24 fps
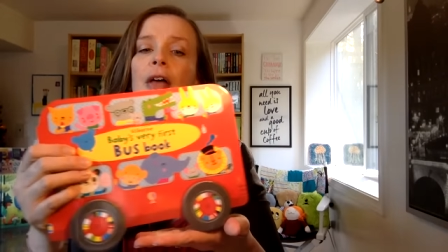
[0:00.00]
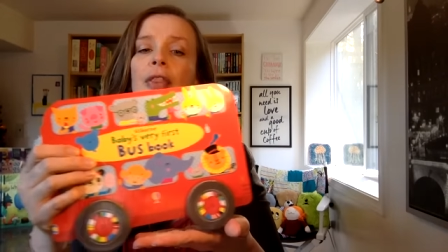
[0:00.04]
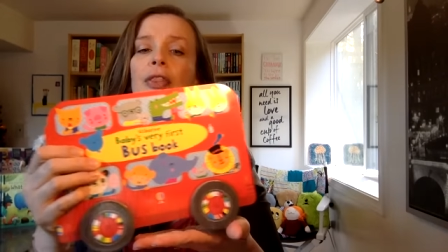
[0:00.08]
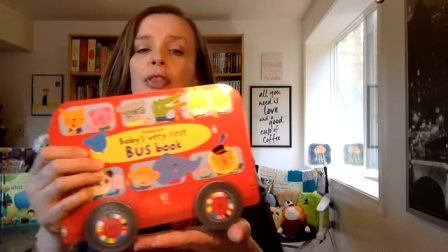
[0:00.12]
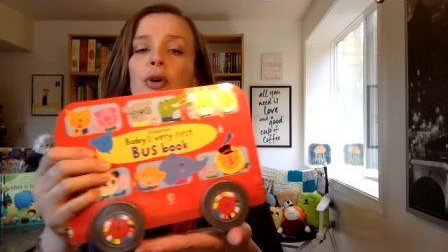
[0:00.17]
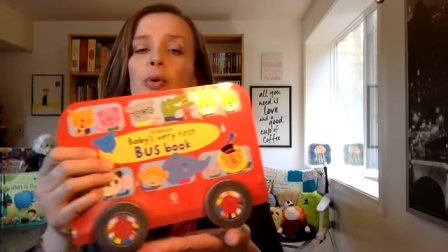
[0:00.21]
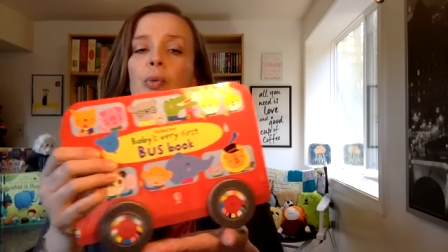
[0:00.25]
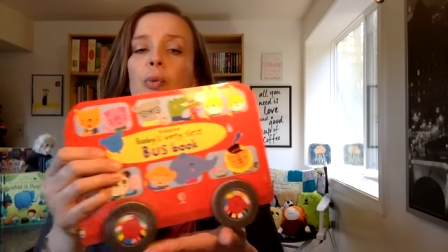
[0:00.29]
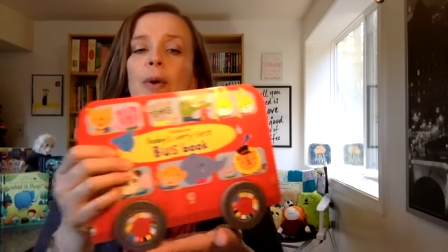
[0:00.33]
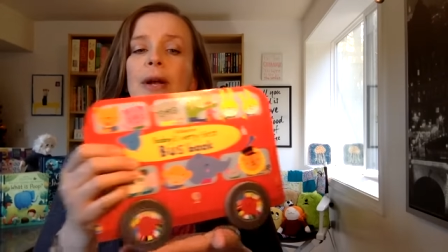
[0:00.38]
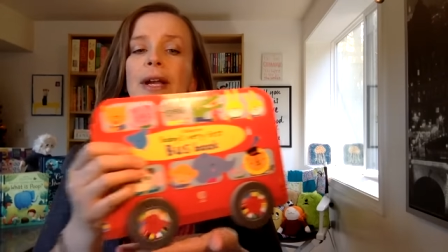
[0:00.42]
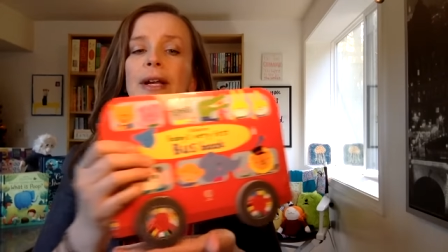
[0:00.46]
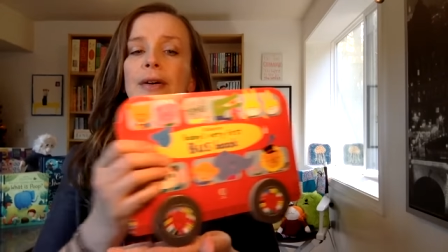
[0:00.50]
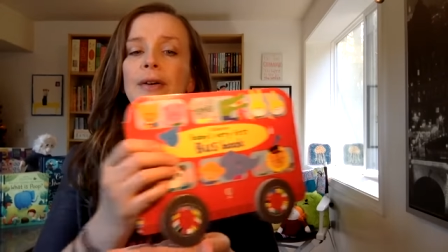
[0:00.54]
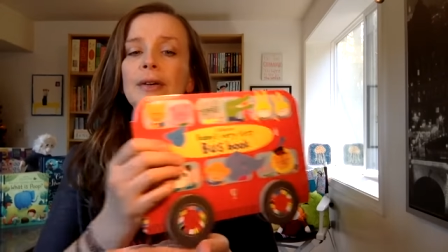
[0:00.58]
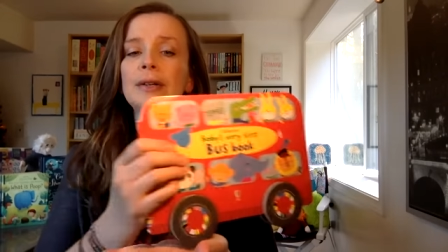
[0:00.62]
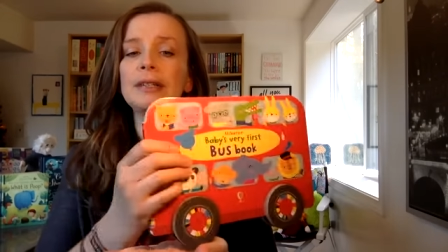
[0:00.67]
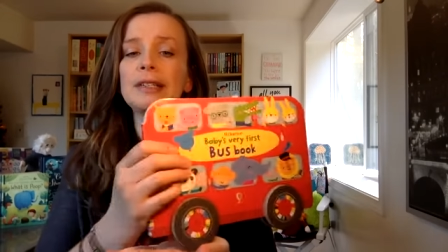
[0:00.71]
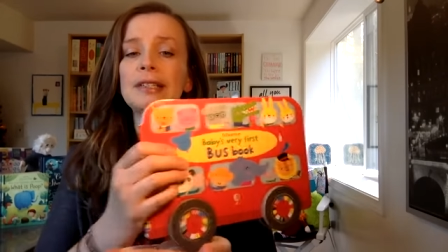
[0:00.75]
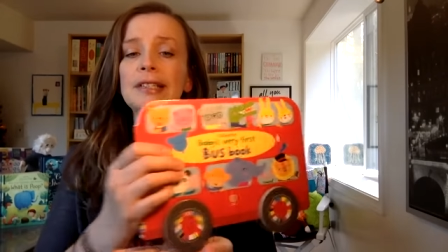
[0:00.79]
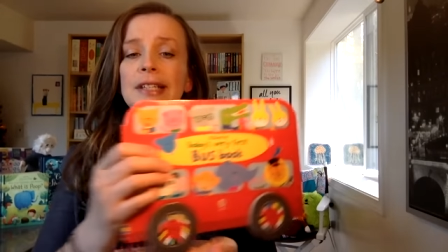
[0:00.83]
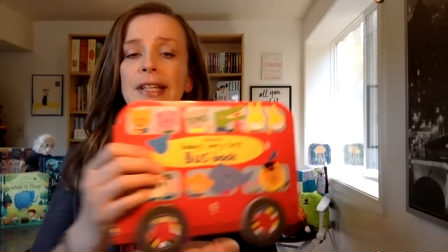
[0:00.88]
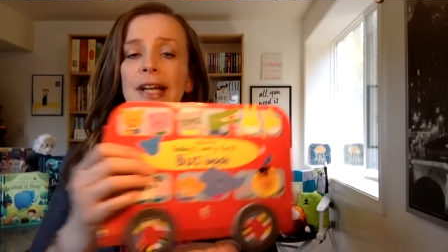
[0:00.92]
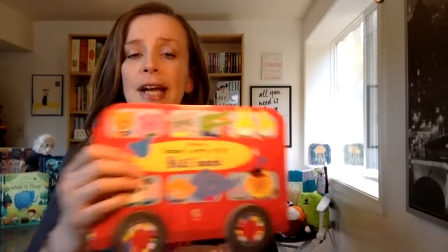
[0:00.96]
The
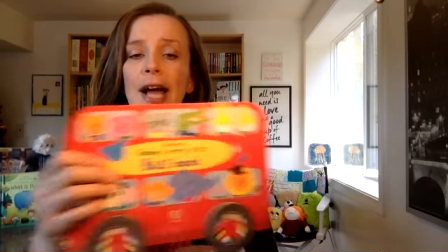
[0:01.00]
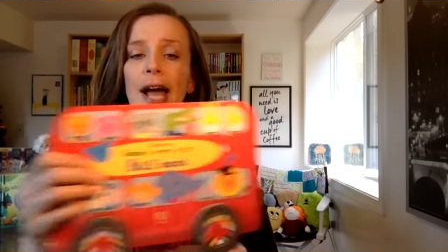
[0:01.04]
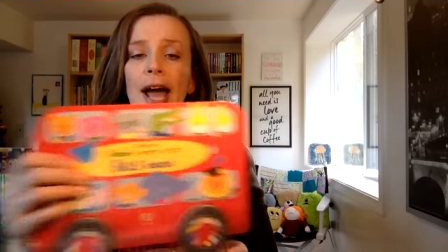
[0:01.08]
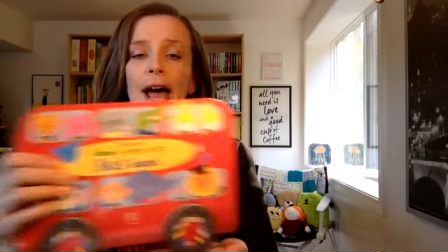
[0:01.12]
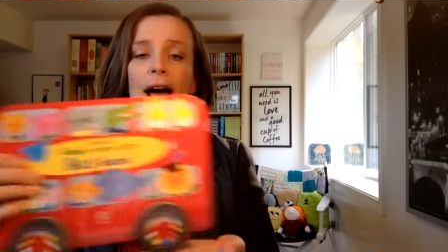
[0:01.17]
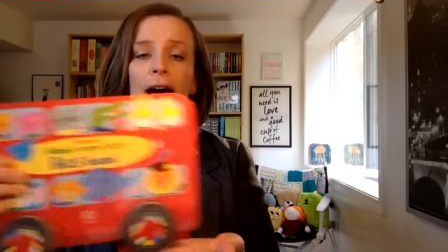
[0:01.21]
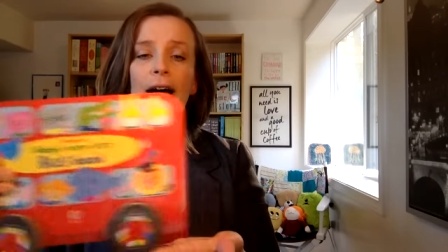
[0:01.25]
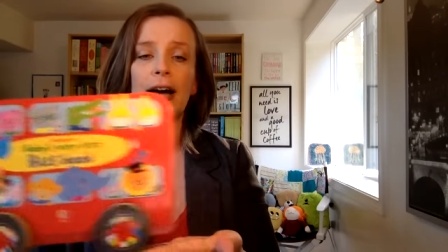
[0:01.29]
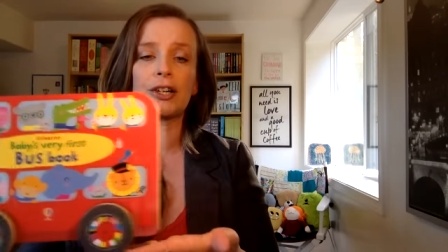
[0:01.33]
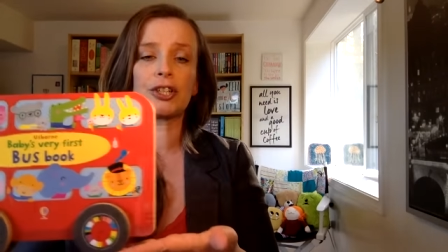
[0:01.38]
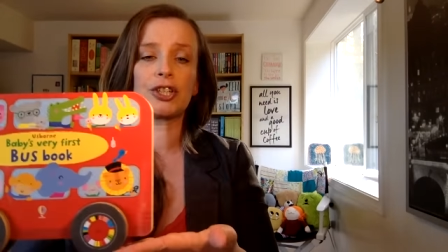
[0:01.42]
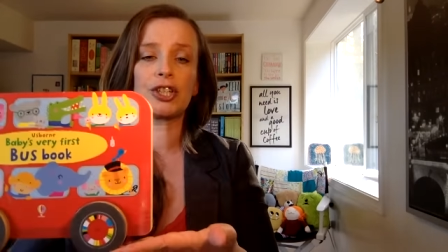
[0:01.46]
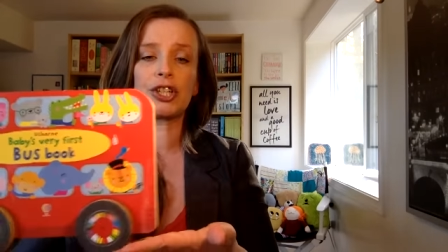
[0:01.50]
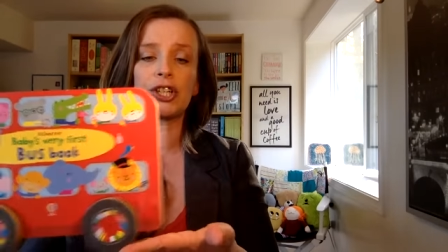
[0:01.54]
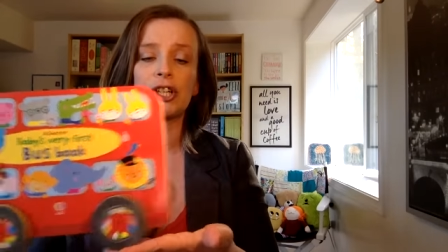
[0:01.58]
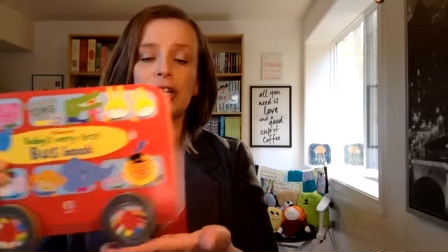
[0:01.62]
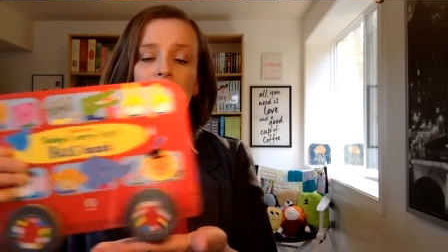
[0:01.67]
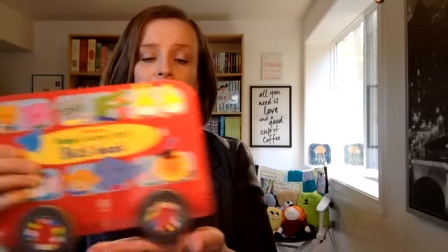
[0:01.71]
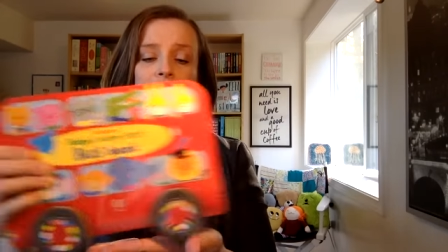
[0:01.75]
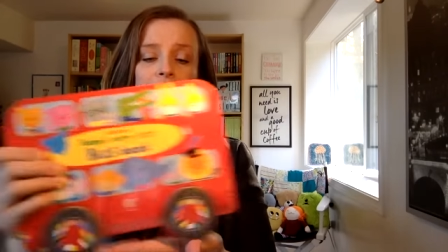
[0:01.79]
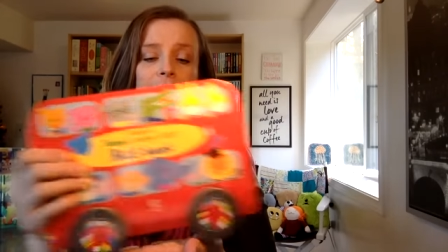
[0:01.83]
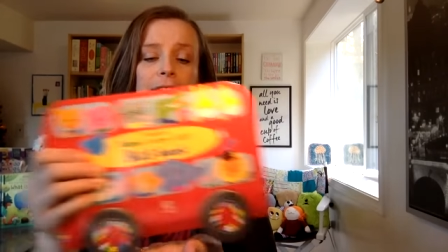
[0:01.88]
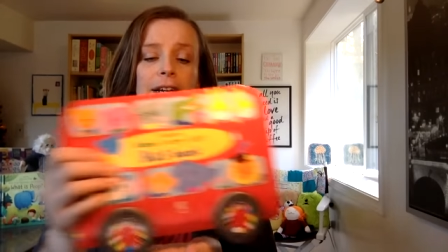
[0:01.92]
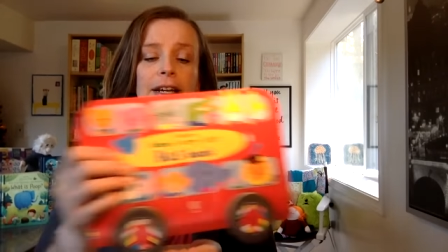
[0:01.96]
wheels
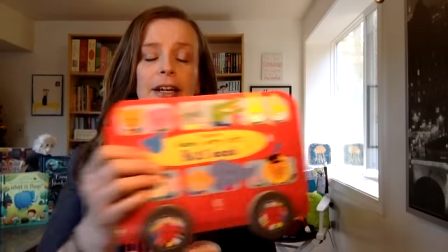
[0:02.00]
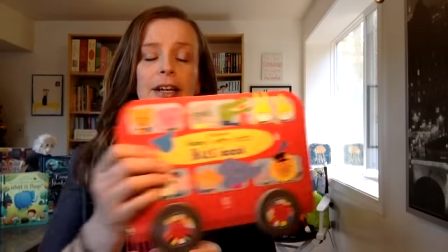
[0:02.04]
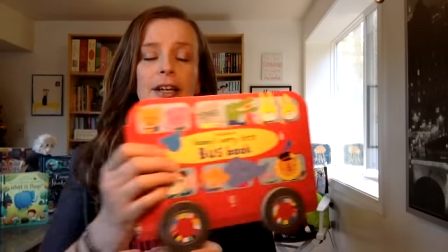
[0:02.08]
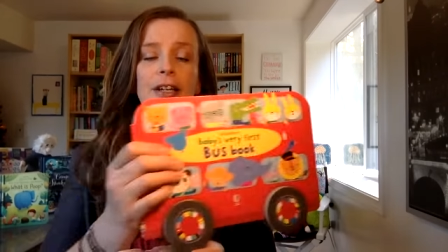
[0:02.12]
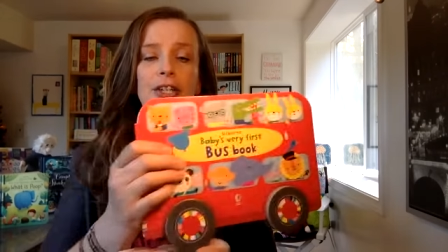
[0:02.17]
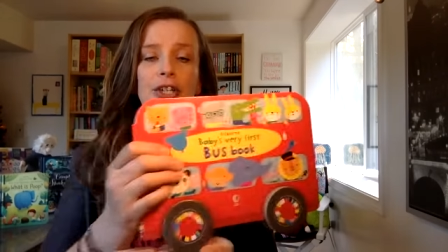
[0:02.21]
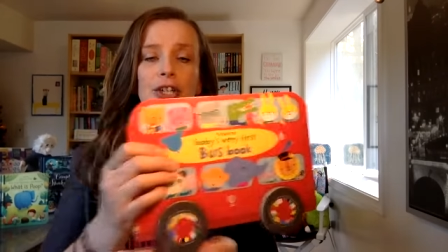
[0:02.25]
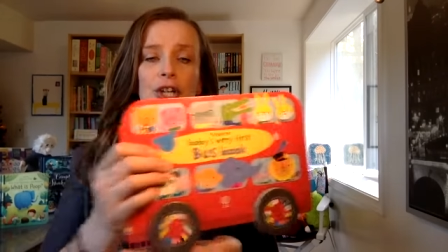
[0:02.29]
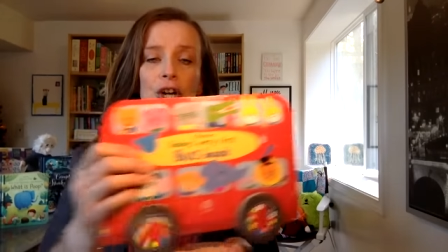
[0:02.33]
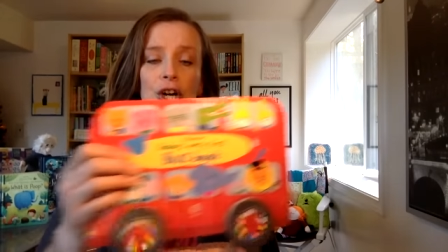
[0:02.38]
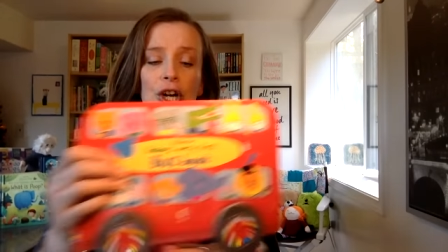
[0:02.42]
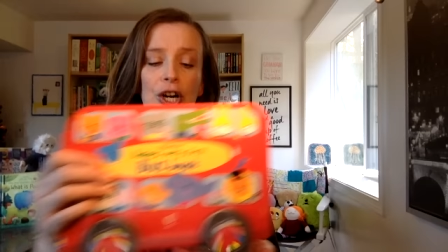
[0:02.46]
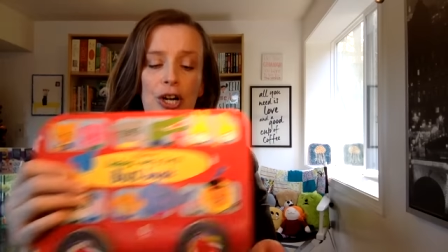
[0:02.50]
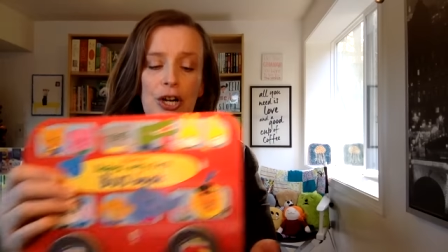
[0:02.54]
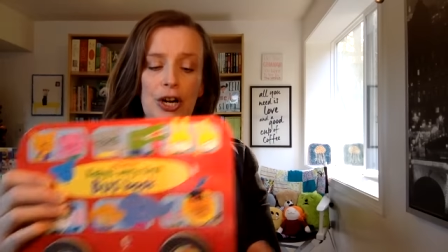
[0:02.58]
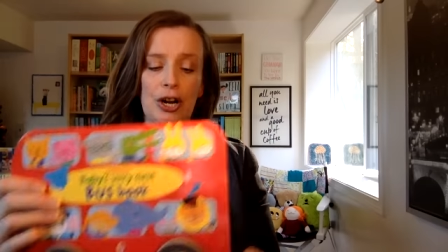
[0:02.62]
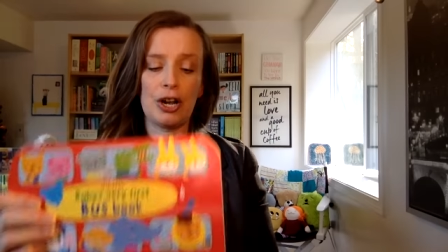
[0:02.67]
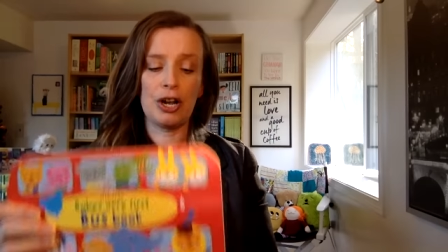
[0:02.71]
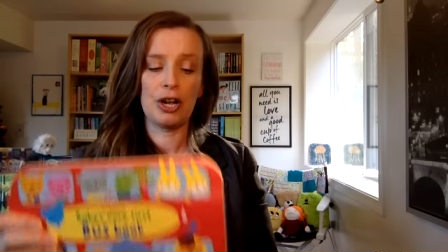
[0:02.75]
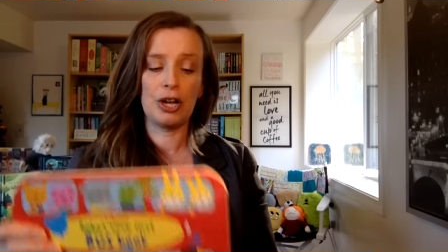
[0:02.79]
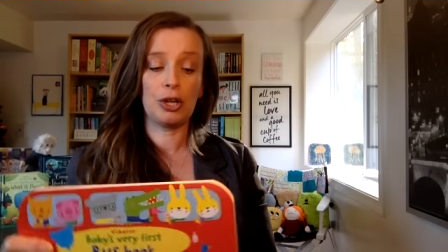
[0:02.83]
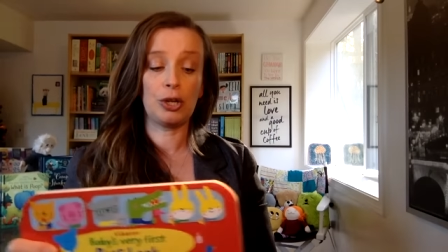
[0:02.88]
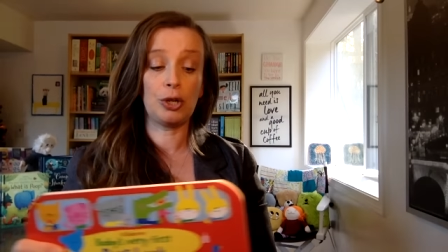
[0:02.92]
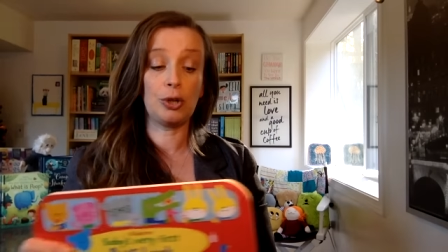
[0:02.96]
actually
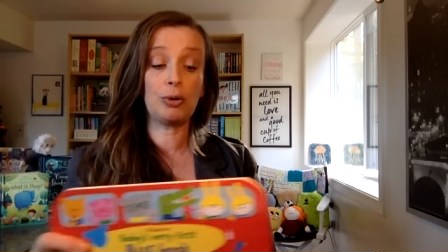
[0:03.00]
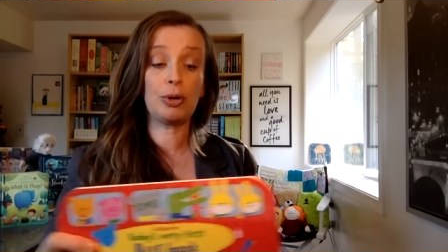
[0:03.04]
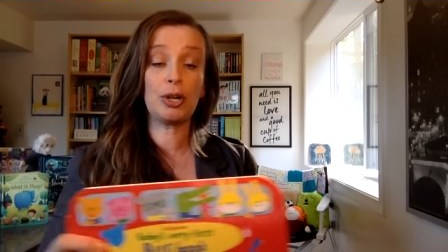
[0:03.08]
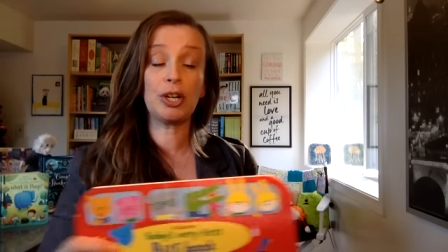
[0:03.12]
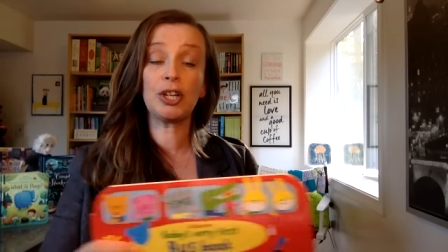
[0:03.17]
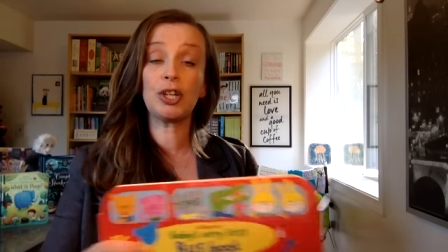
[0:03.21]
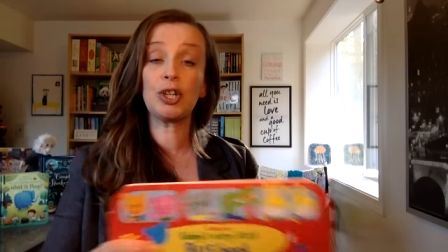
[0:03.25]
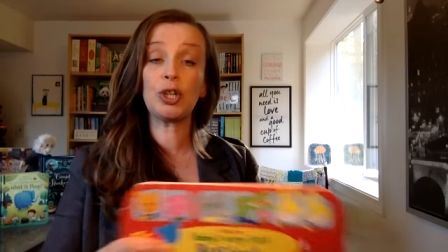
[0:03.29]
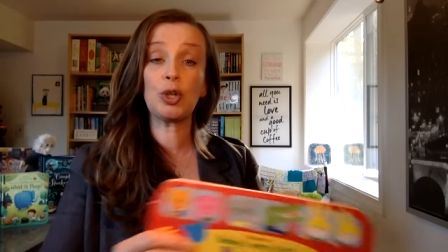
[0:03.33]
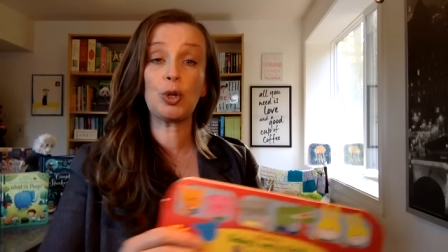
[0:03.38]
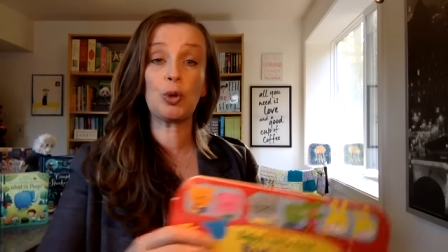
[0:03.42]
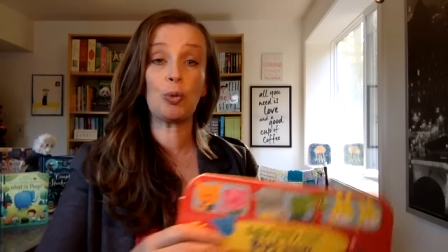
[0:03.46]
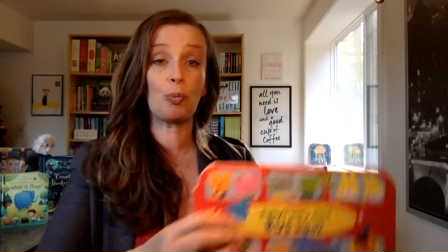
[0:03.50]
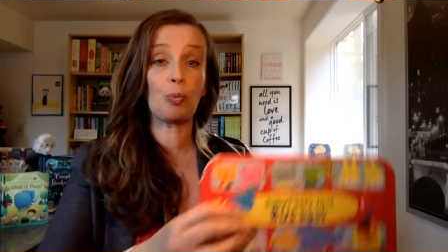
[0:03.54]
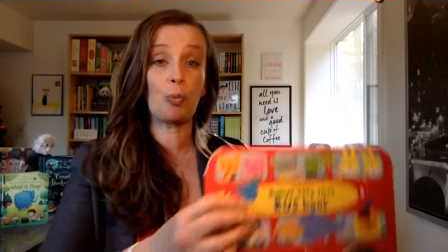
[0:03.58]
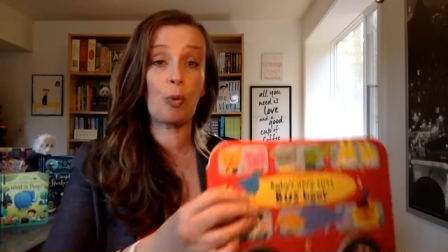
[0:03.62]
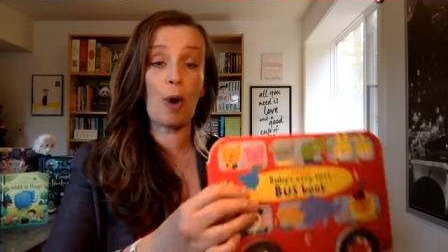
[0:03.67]
turn. You can